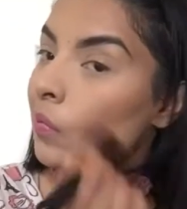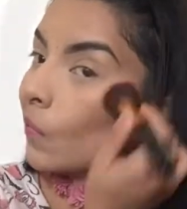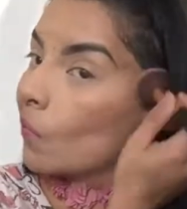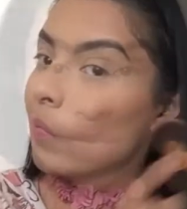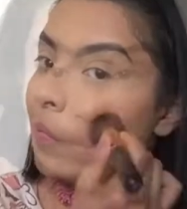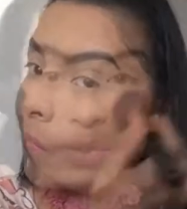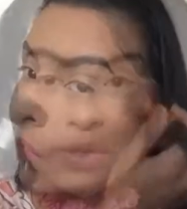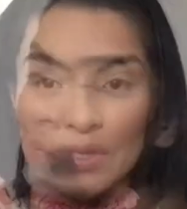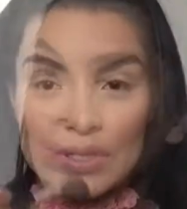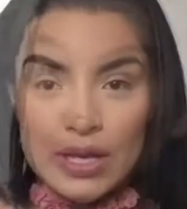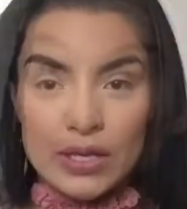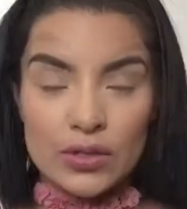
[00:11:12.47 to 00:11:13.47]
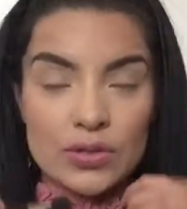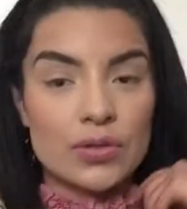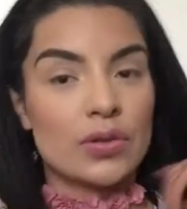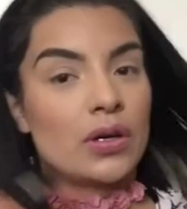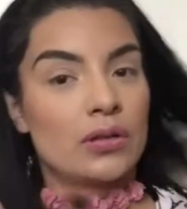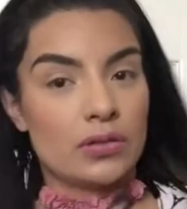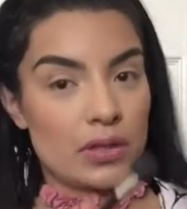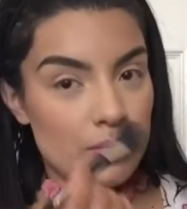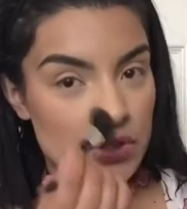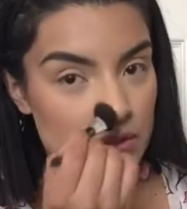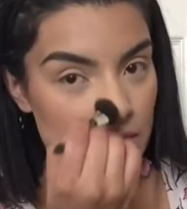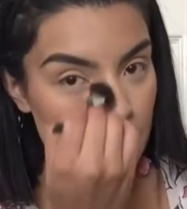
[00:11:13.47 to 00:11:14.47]
The same brush I used to contour, I'm
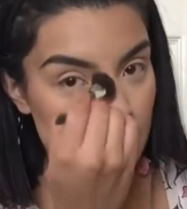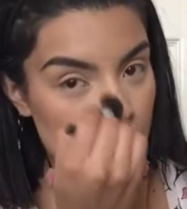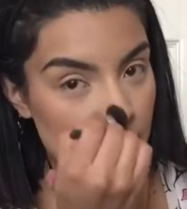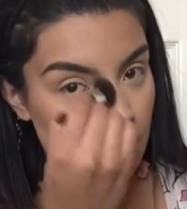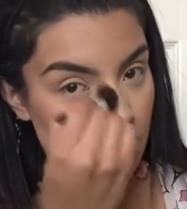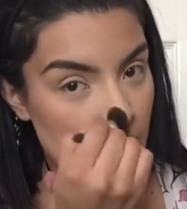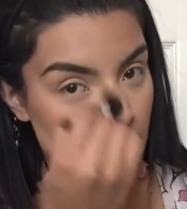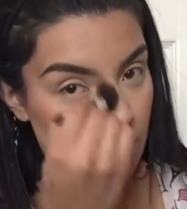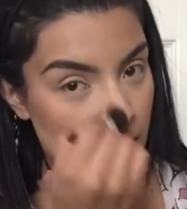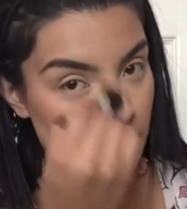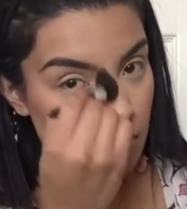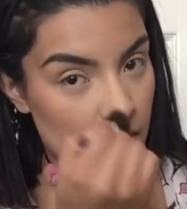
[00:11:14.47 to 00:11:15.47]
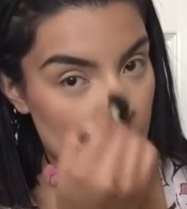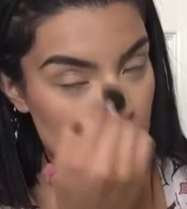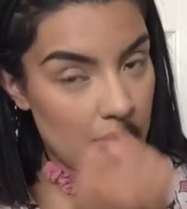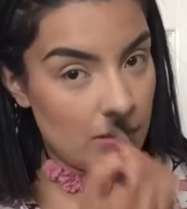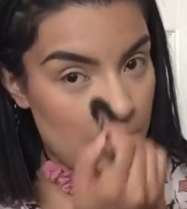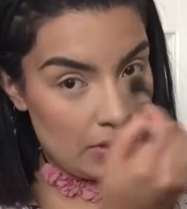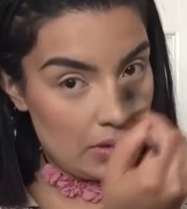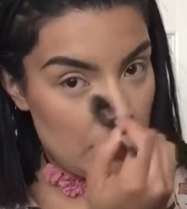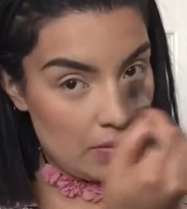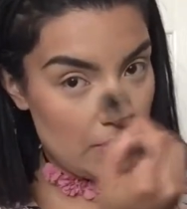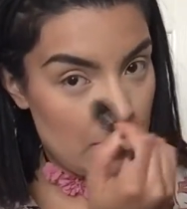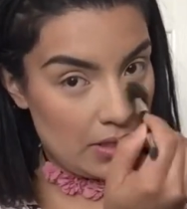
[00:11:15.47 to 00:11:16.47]
just gonna go a little bit
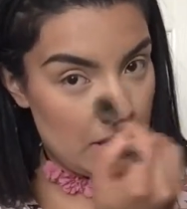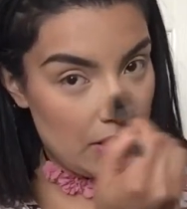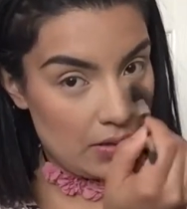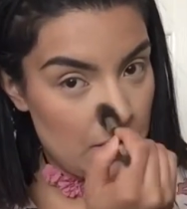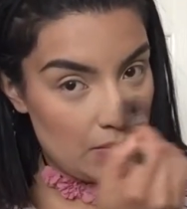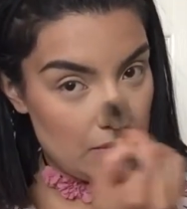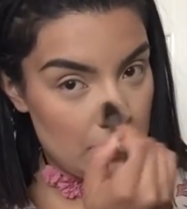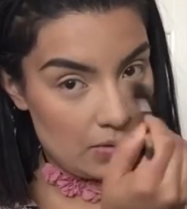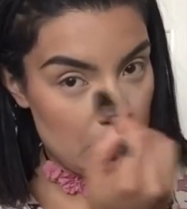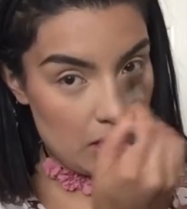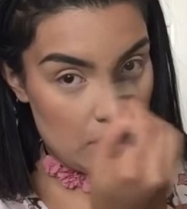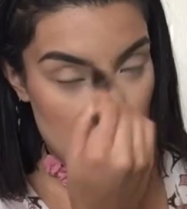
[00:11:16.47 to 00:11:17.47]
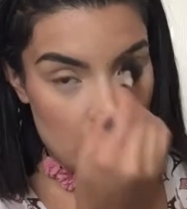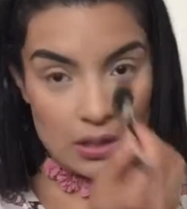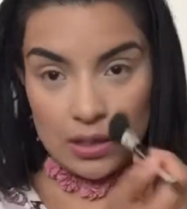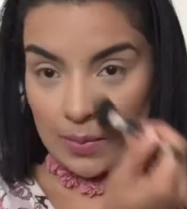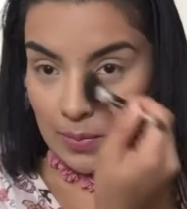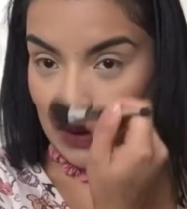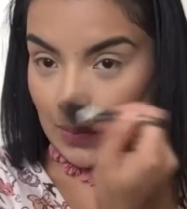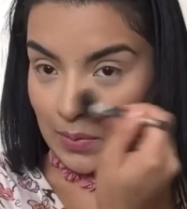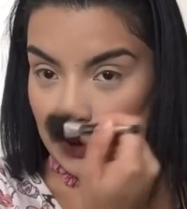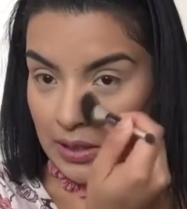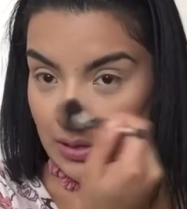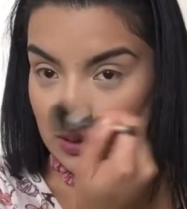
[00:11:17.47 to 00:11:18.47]
on my nose. I'm not
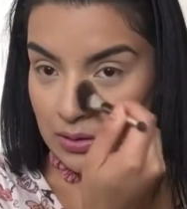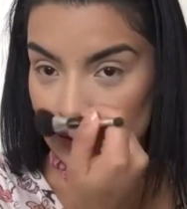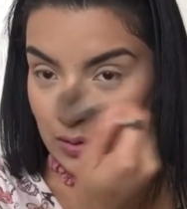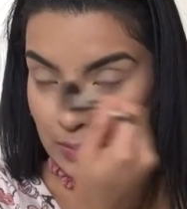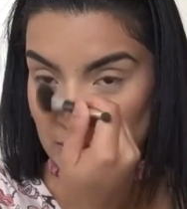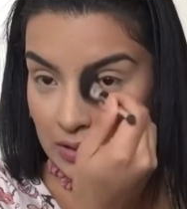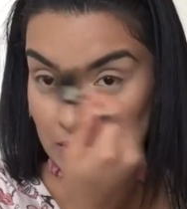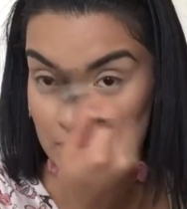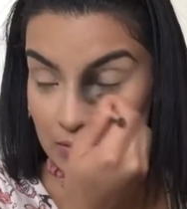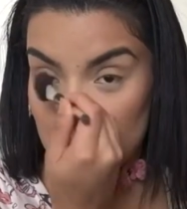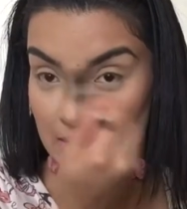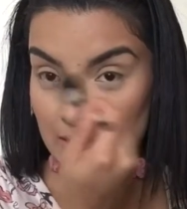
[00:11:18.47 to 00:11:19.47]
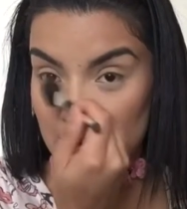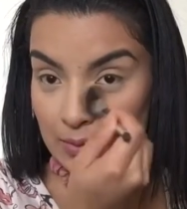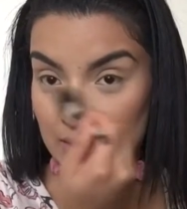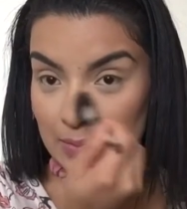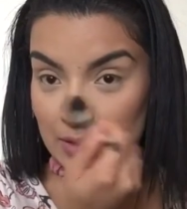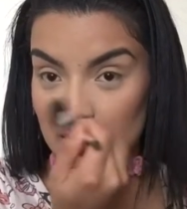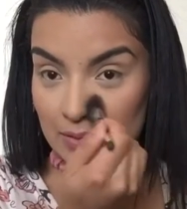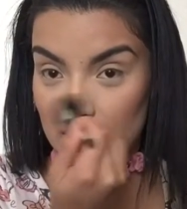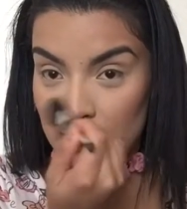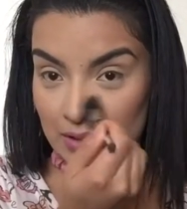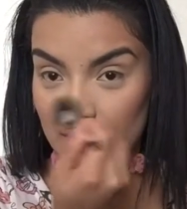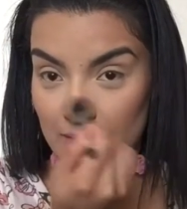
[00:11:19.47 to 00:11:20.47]
really contouring my nose today. I'm gonna make
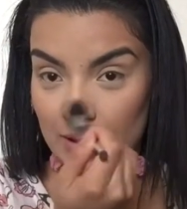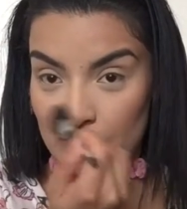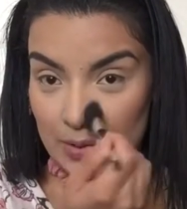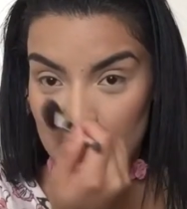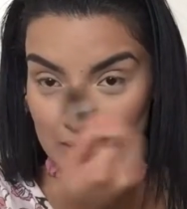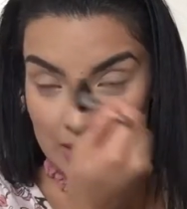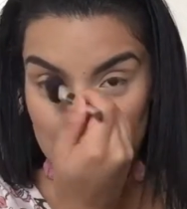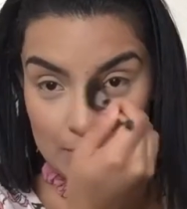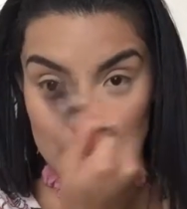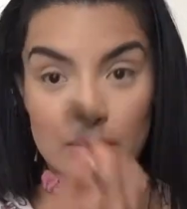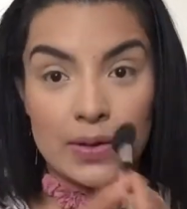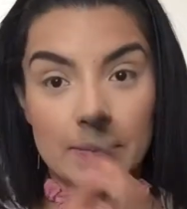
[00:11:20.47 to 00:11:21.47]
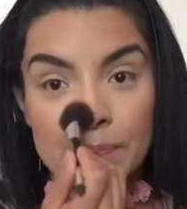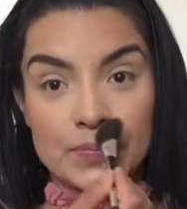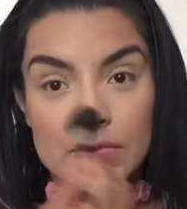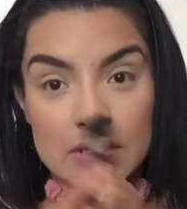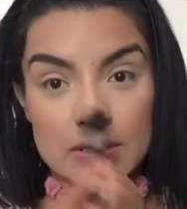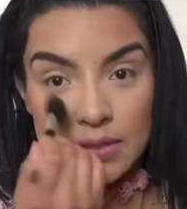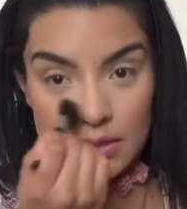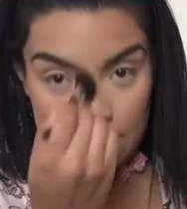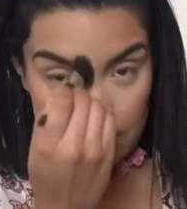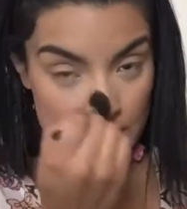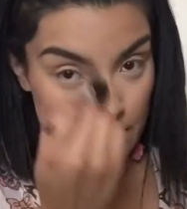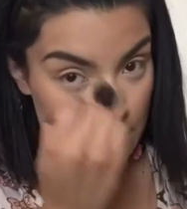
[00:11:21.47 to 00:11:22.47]
another video about that, but just to
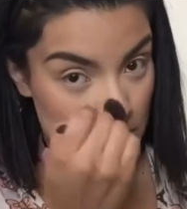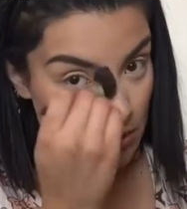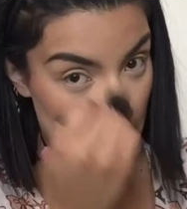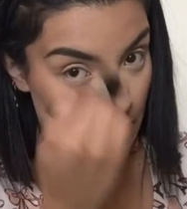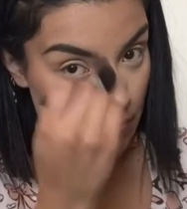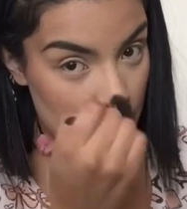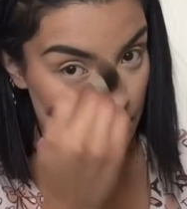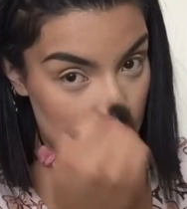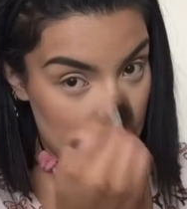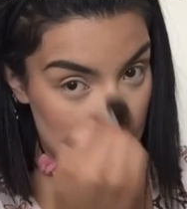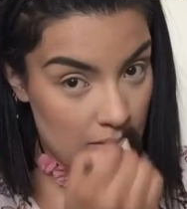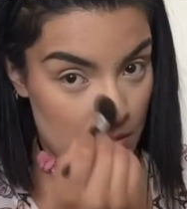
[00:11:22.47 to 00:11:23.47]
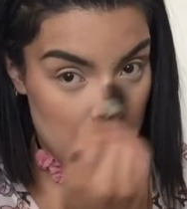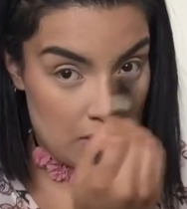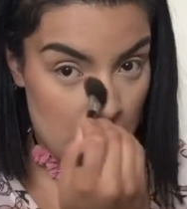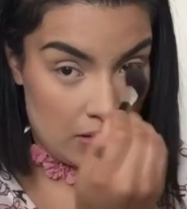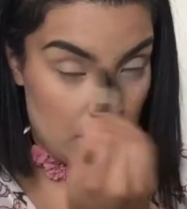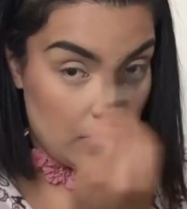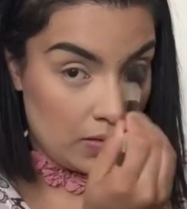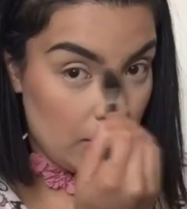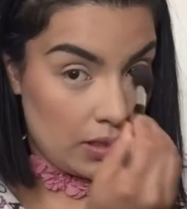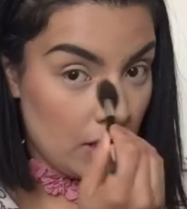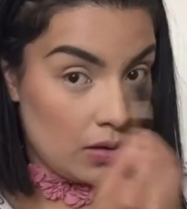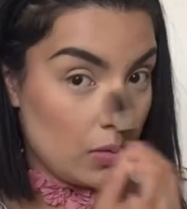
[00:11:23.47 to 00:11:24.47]
get some shadows.
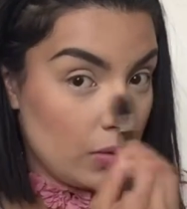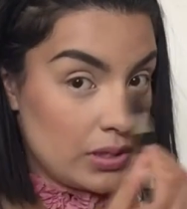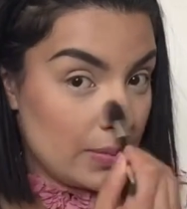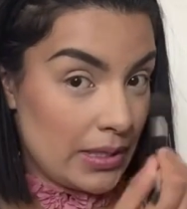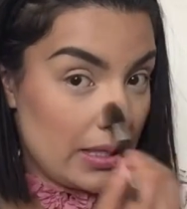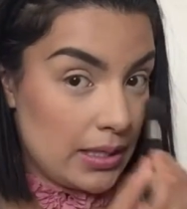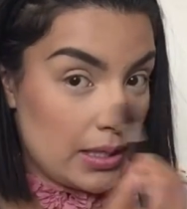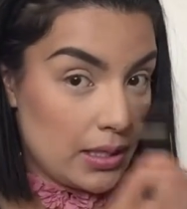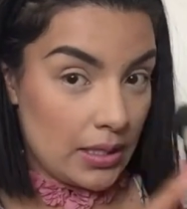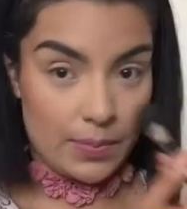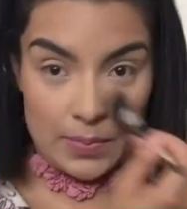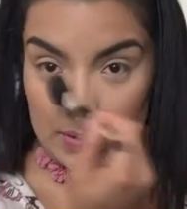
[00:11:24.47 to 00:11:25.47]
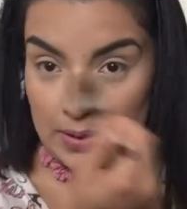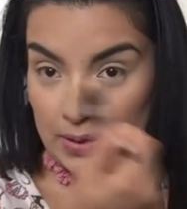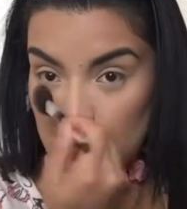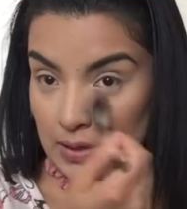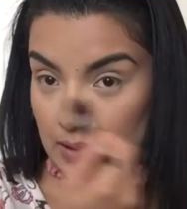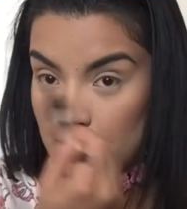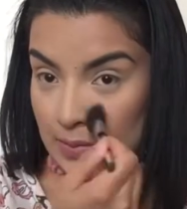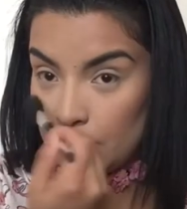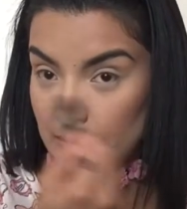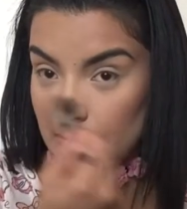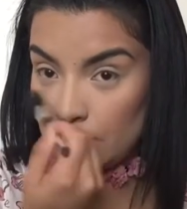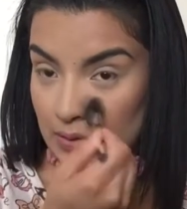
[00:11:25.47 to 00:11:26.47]
Okay, always blend up
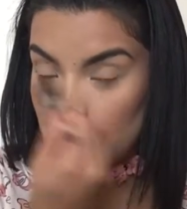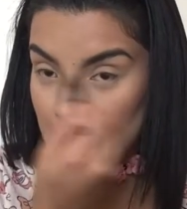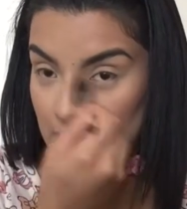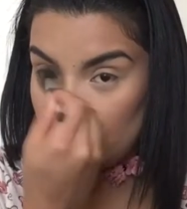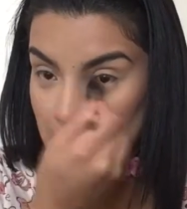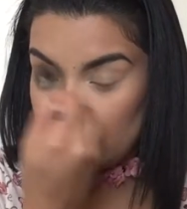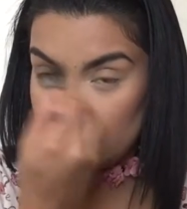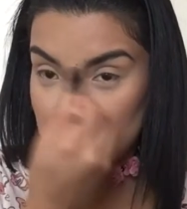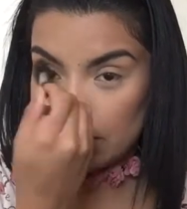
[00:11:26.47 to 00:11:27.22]
on your nose.